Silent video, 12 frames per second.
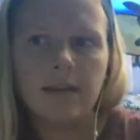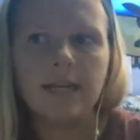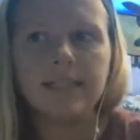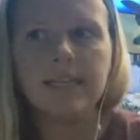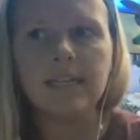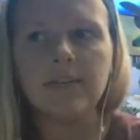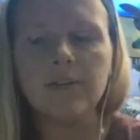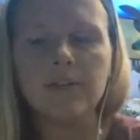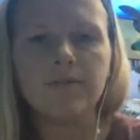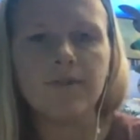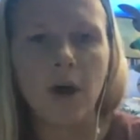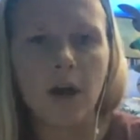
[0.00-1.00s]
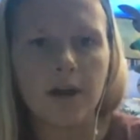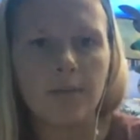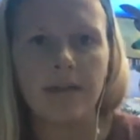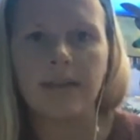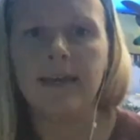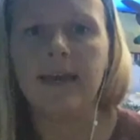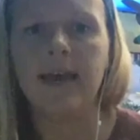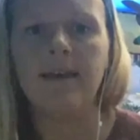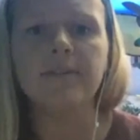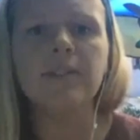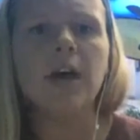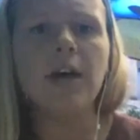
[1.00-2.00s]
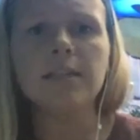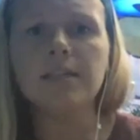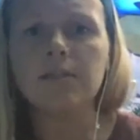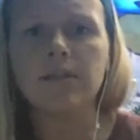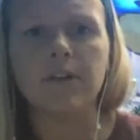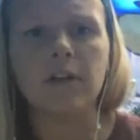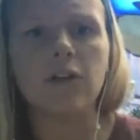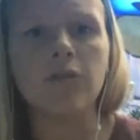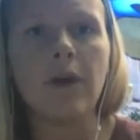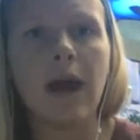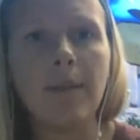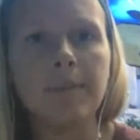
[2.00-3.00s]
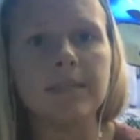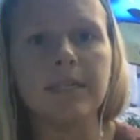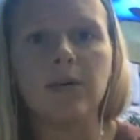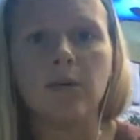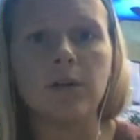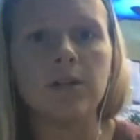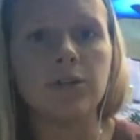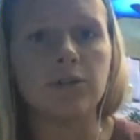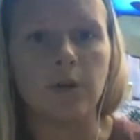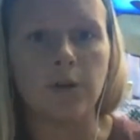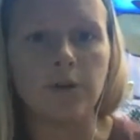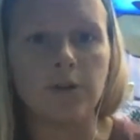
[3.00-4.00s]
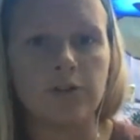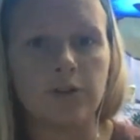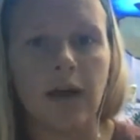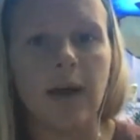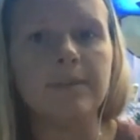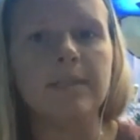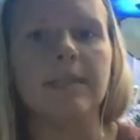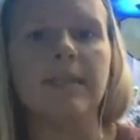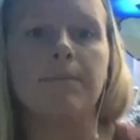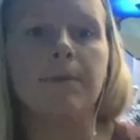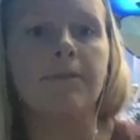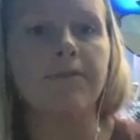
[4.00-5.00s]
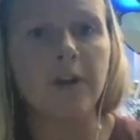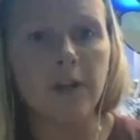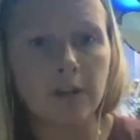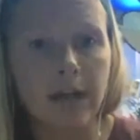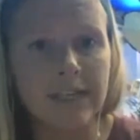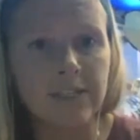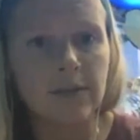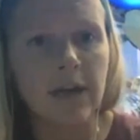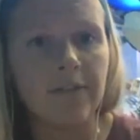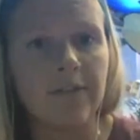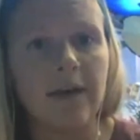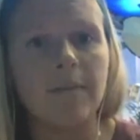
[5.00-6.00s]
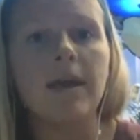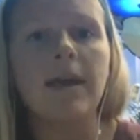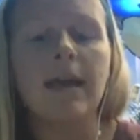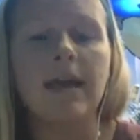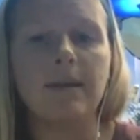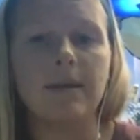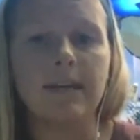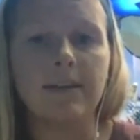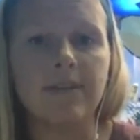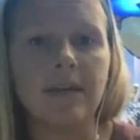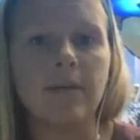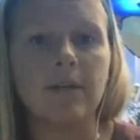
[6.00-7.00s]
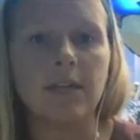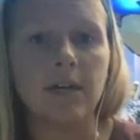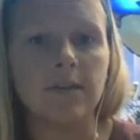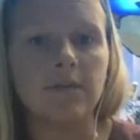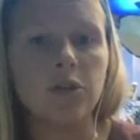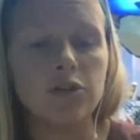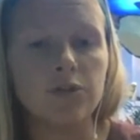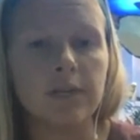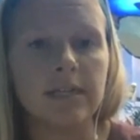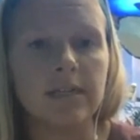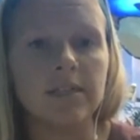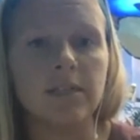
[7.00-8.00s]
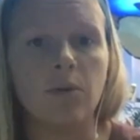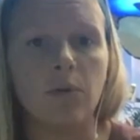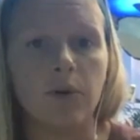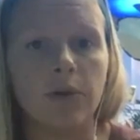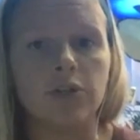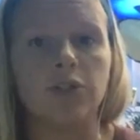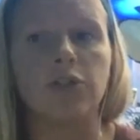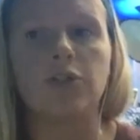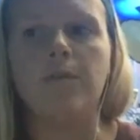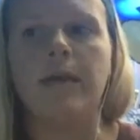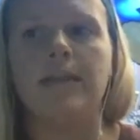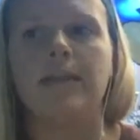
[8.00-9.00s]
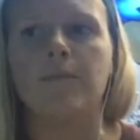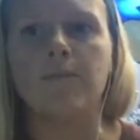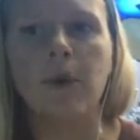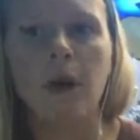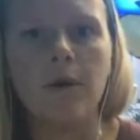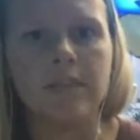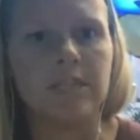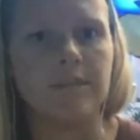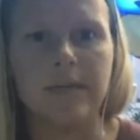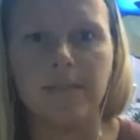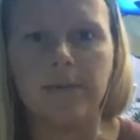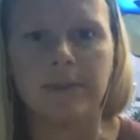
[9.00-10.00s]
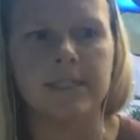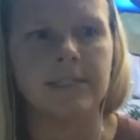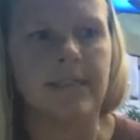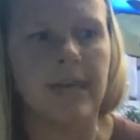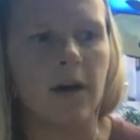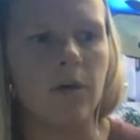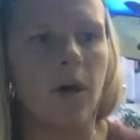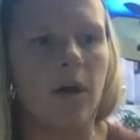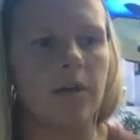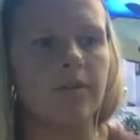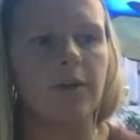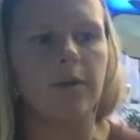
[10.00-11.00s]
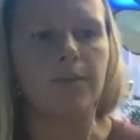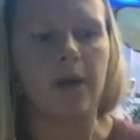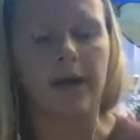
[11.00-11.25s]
Let's say that there's a farm and they have tons of different crops, and in order to grow those crops, they need to put fertilizer on them and give them a ton of nutrients in order to make them grow and to be able to sell all of their